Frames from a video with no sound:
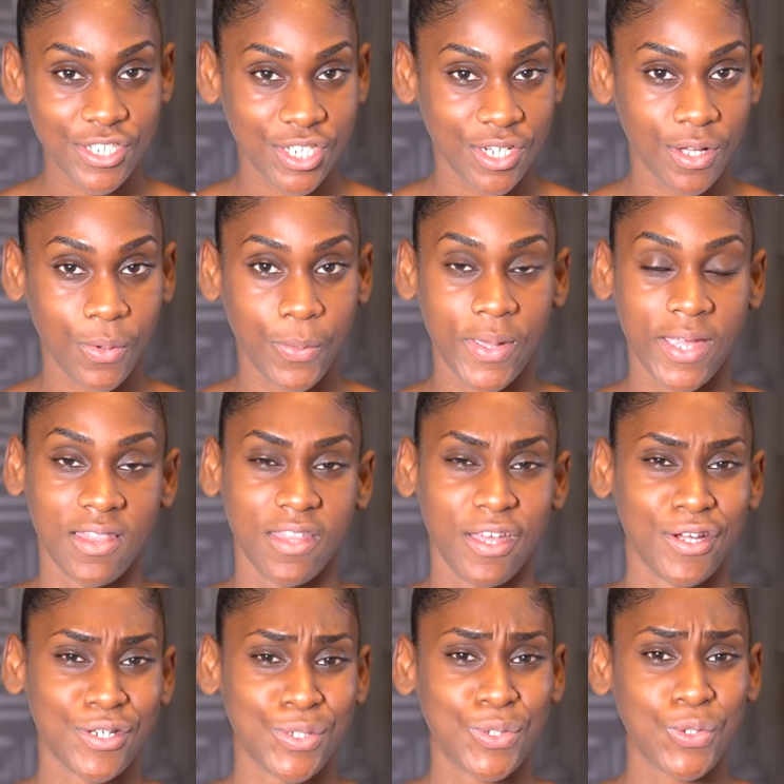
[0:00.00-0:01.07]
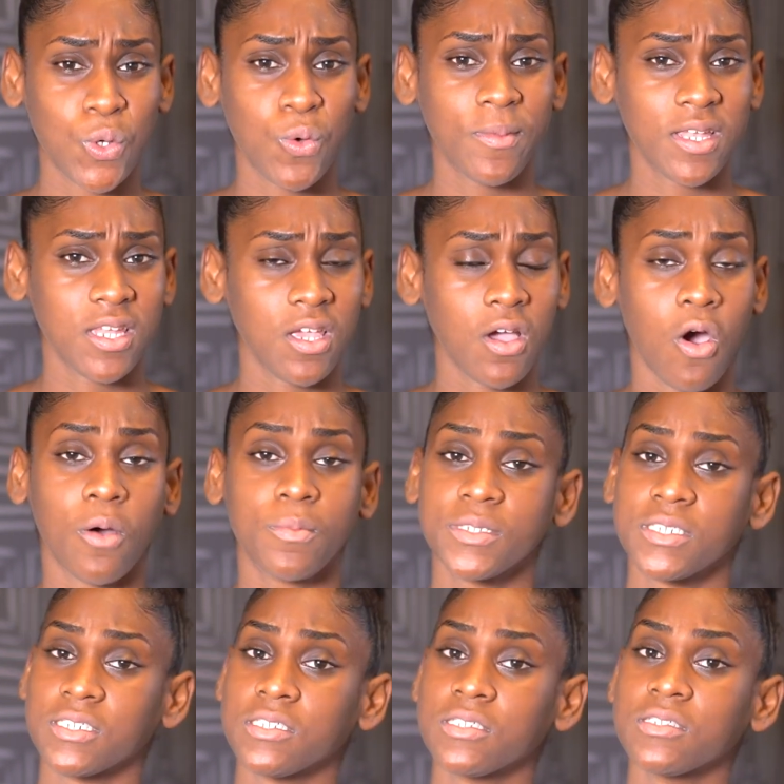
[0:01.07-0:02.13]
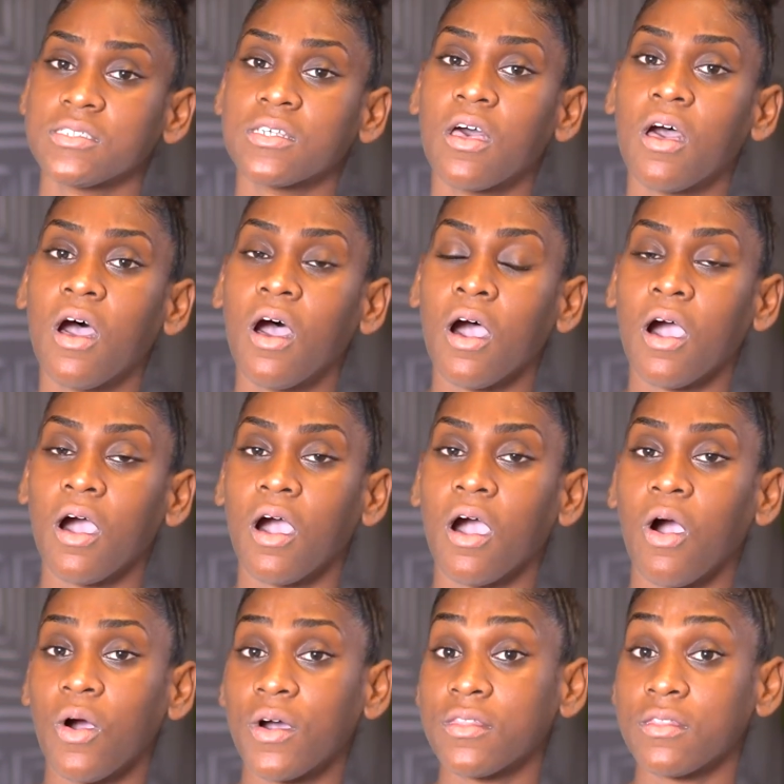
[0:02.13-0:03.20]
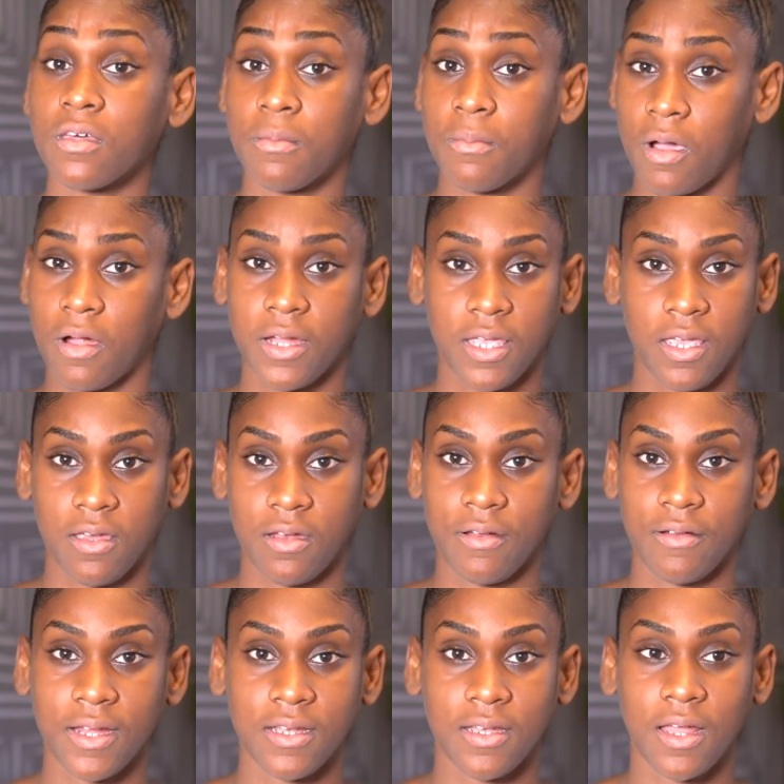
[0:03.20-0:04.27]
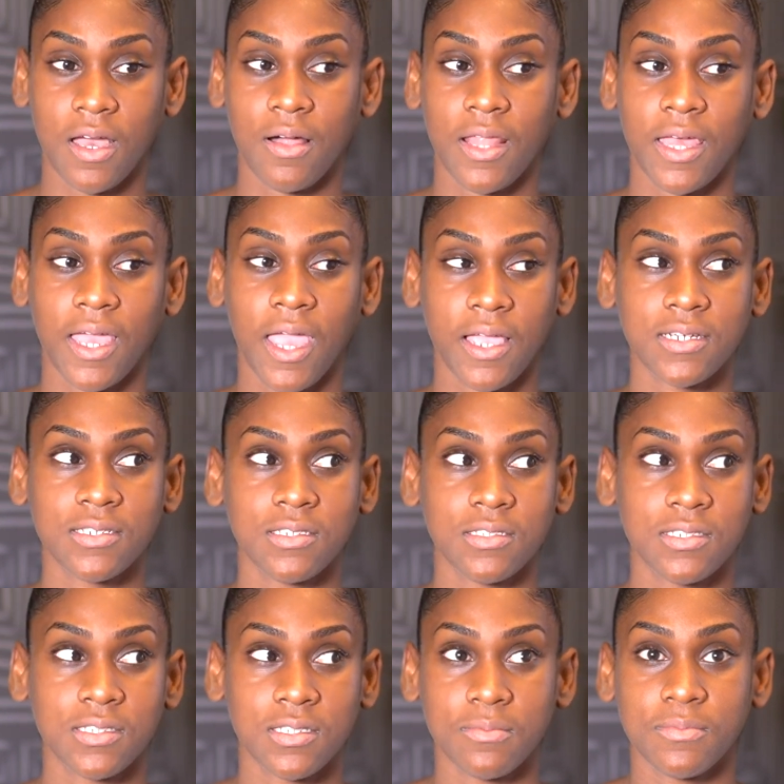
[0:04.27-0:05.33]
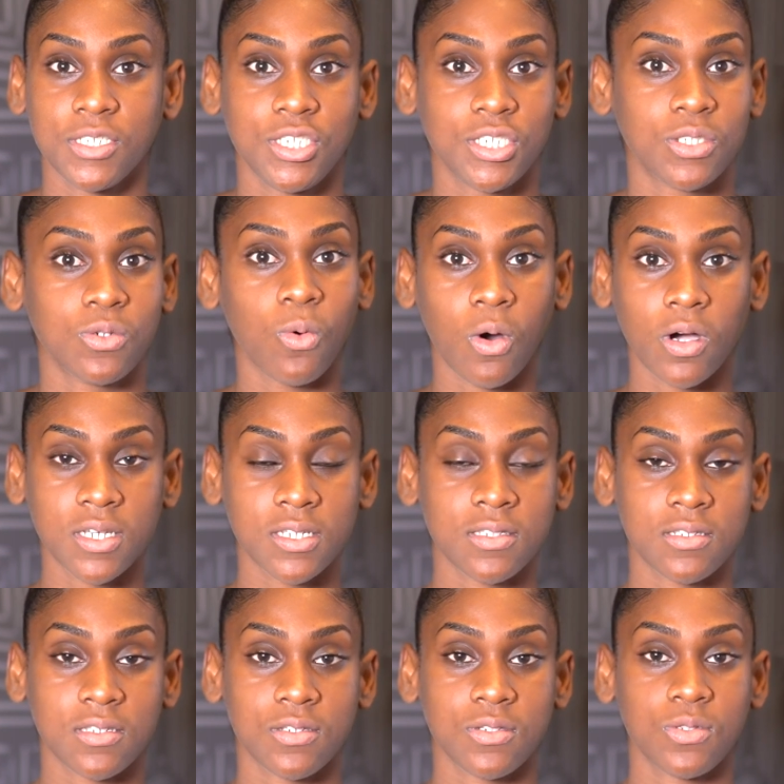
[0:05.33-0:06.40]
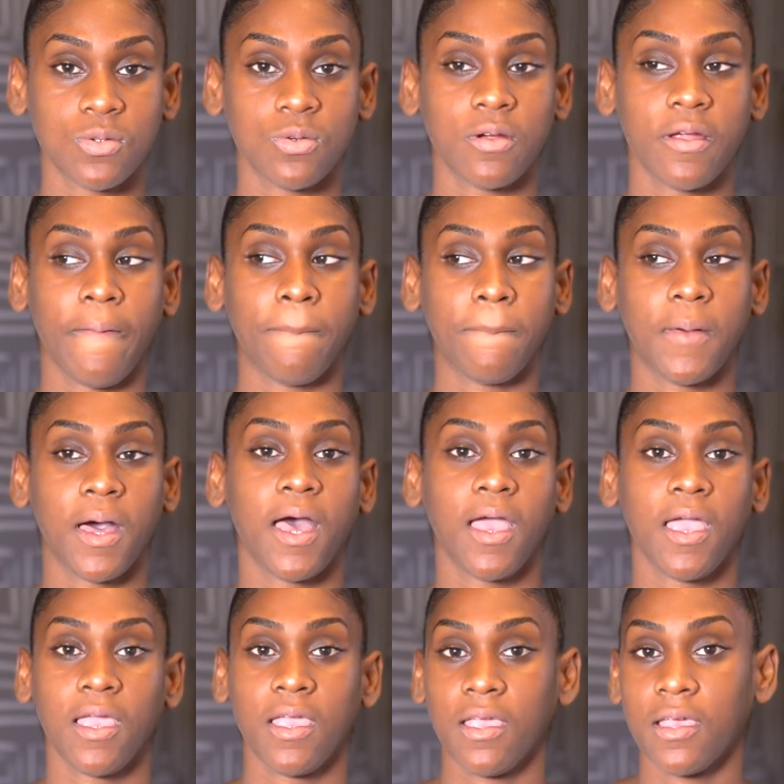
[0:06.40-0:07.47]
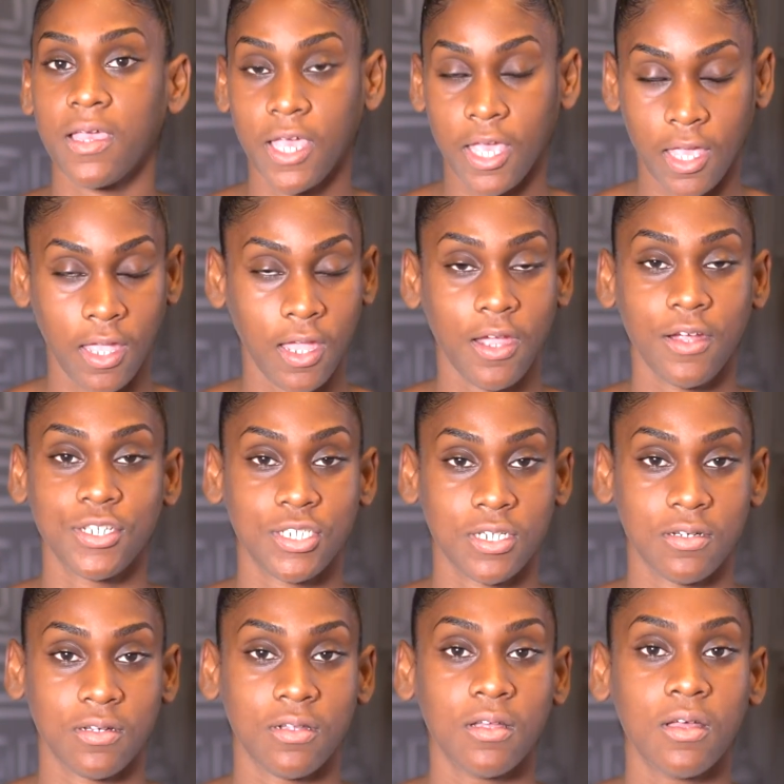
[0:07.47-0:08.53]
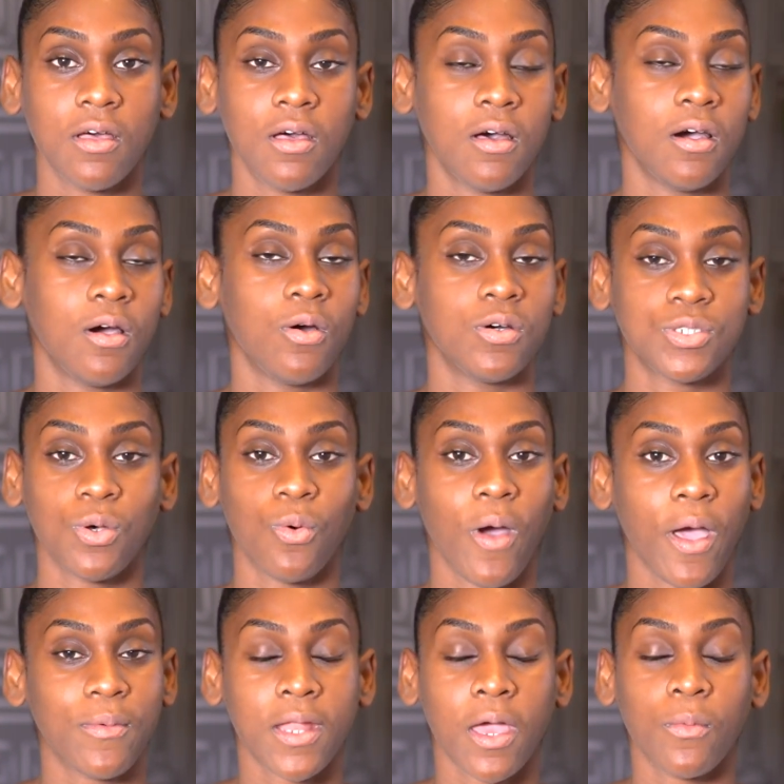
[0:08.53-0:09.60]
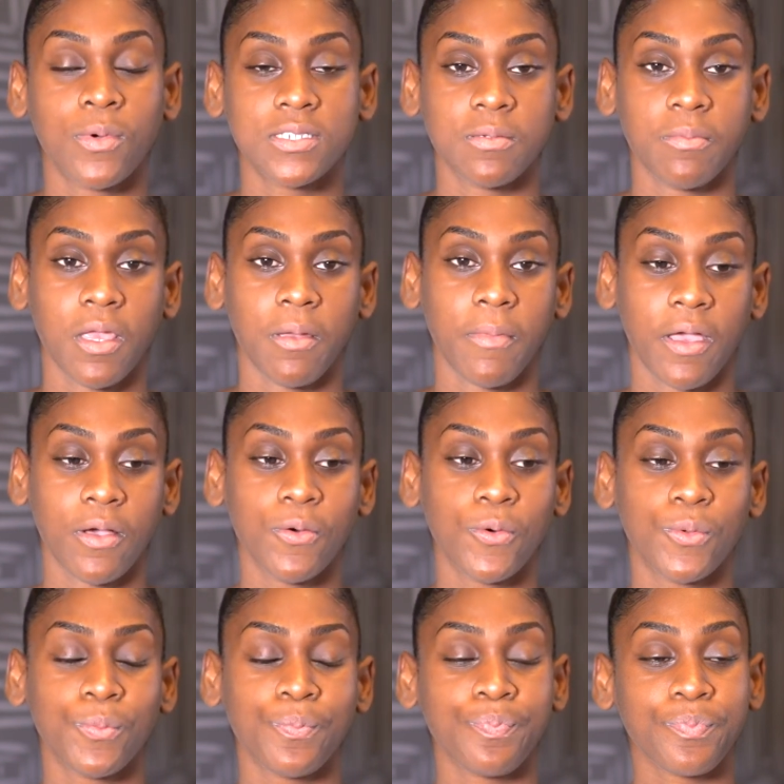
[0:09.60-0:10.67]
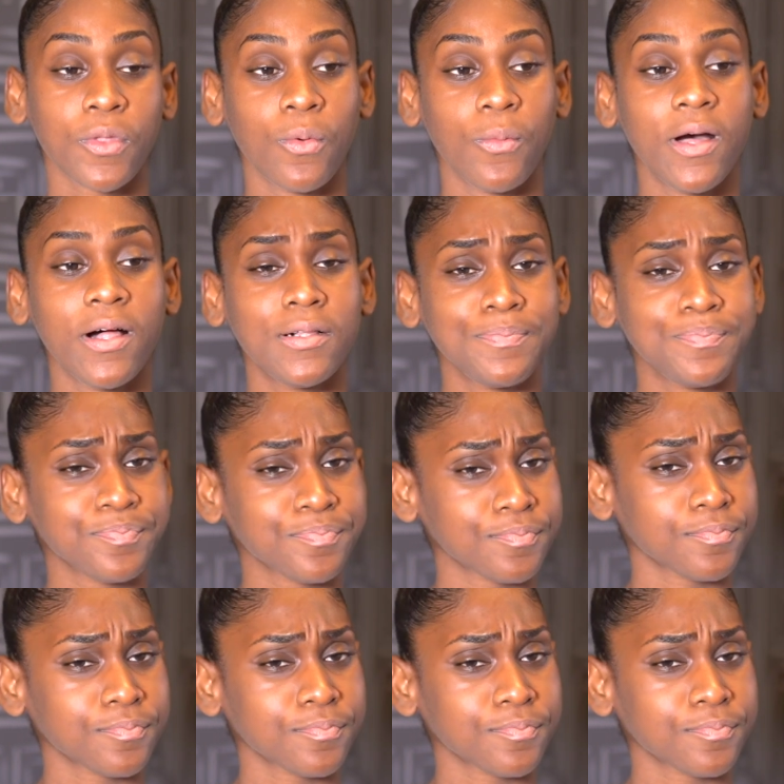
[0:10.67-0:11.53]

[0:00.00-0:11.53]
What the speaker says: gel when there are so many options on the market right now? Like, I could simply just walk into the store and buy hair gel. So why would I want to make my own? Well,